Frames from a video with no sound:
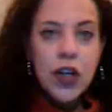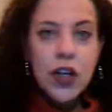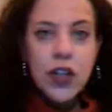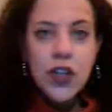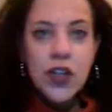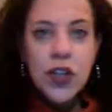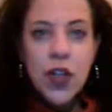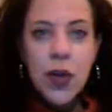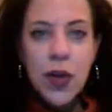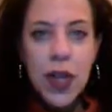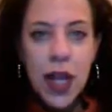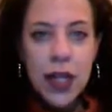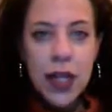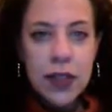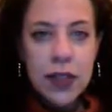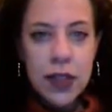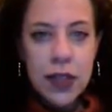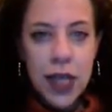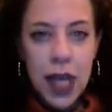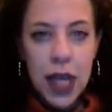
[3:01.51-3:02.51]
So
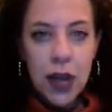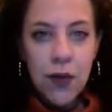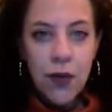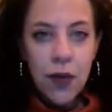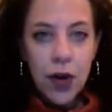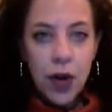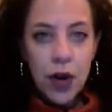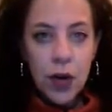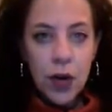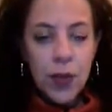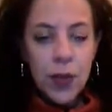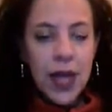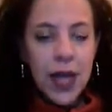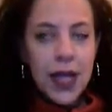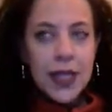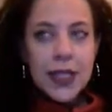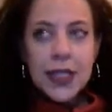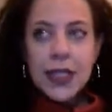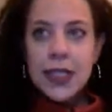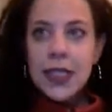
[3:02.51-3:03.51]
let's take a verb.
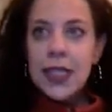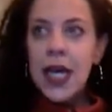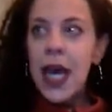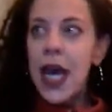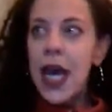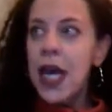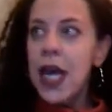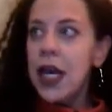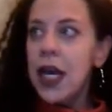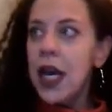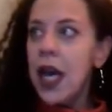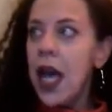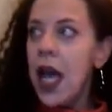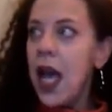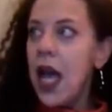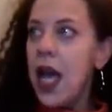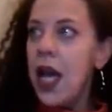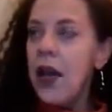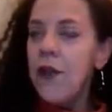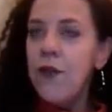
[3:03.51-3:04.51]
Let's take
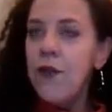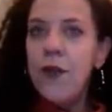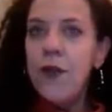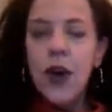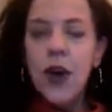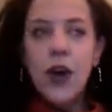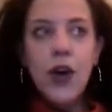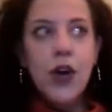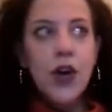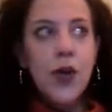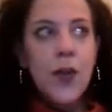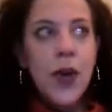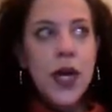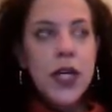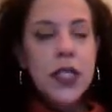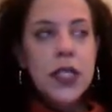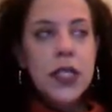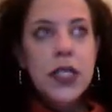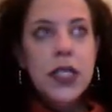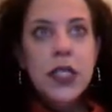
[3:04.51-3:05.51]
a verb
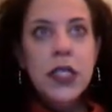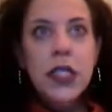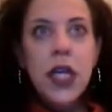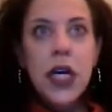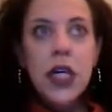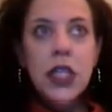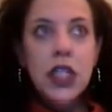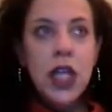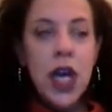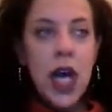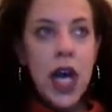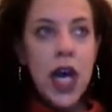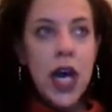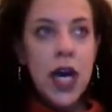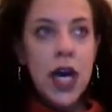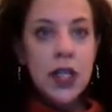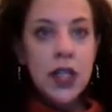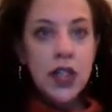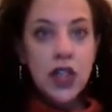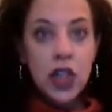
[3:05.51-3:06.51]
such
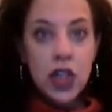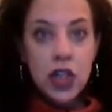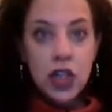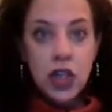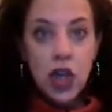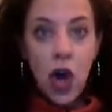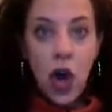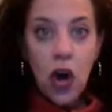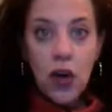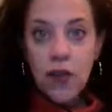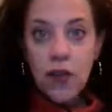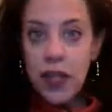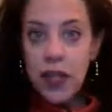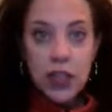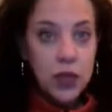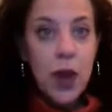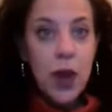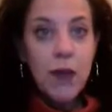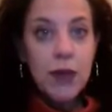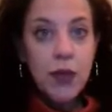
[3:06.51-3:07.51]
as talk. That's
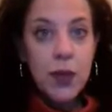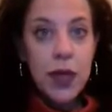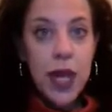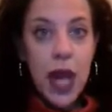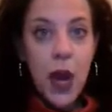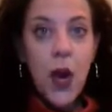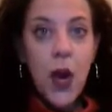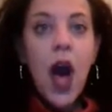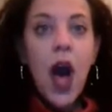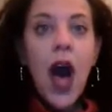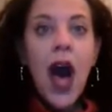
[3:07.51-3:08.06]
what I'm doing now.